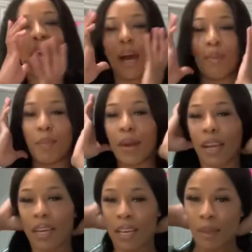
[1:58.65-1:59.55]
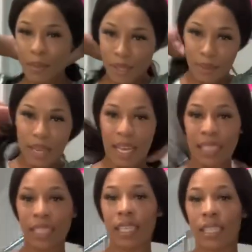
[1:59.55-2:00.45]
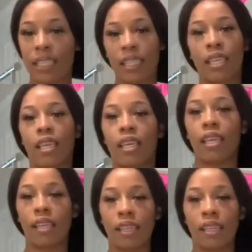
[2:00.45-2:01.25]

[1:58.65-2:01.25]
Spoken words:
I'm gonna back up so you guys can see it.